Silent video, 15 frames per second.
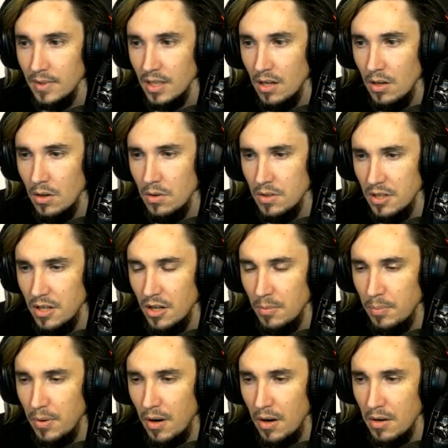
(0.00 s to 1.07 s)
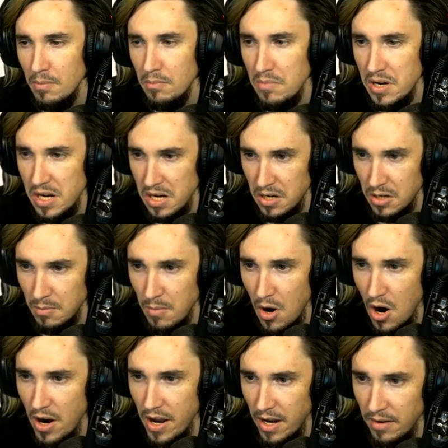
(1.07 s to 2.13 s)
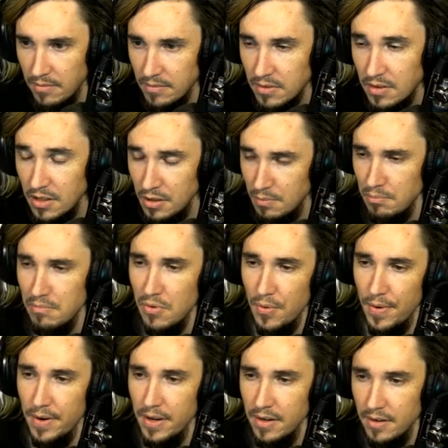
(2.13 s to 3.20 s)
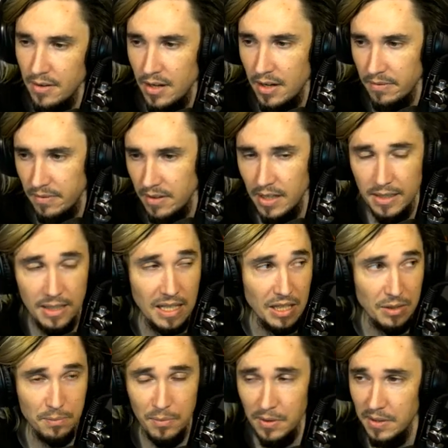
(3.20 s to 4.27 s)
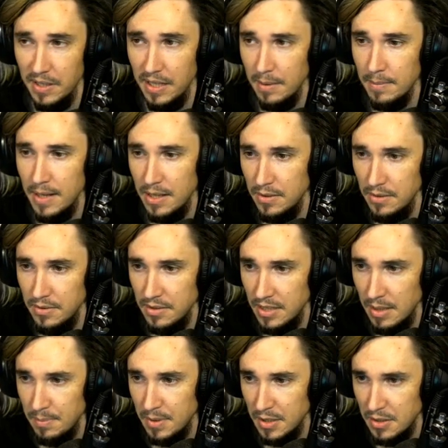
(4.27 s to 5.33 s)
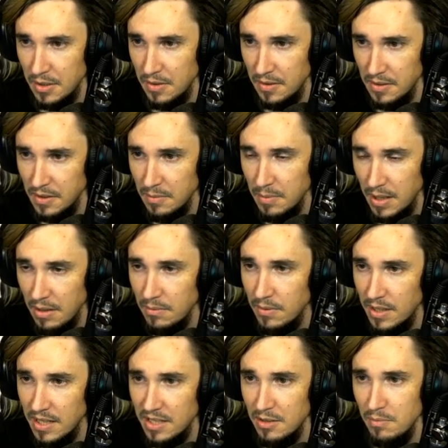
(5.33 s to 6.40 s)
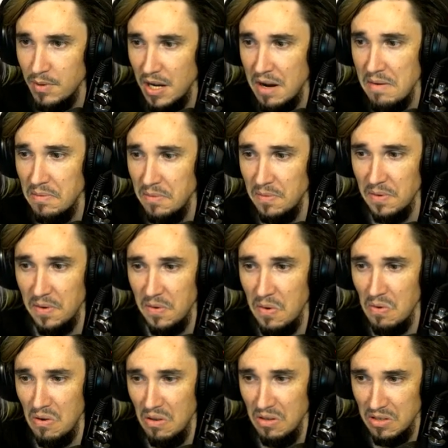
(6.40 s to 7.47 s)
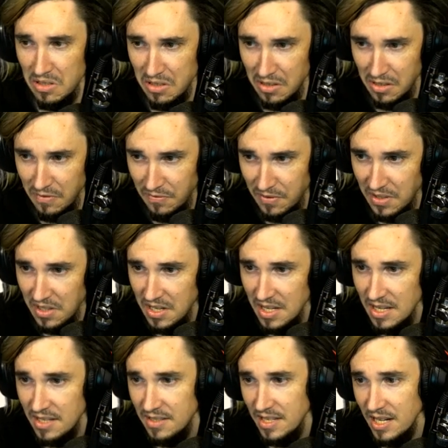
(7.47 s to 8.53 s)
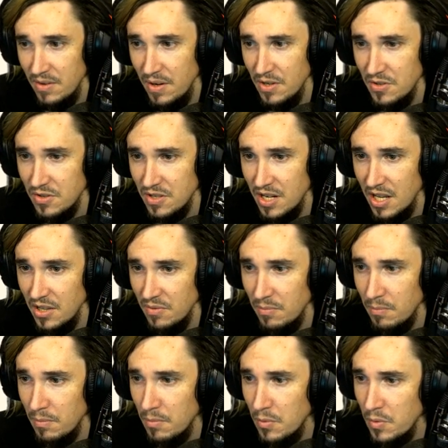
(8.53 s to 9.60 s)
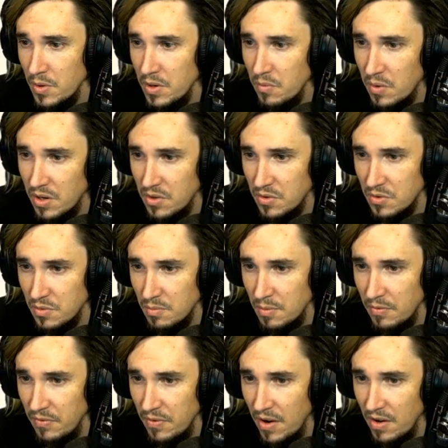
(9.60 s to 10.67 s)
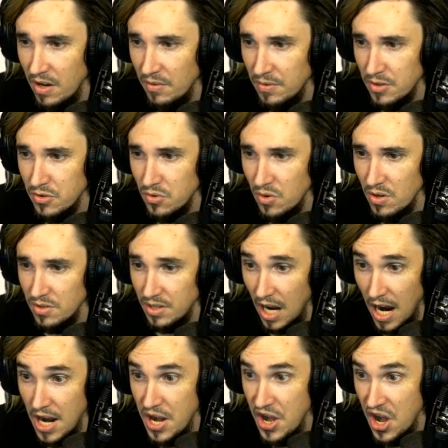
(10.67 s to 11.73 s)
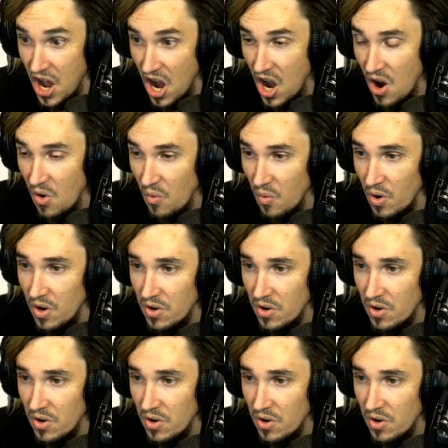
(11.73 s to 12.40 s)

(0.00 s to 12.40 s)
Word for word: Oh um, dear, pardon me. Good morning! Good morning. I forgot that it's morning. I'm not usually up this early, but I wanted to be able to record all the stuff. Sea creatures and other marine wonders would be found off the shores. I know!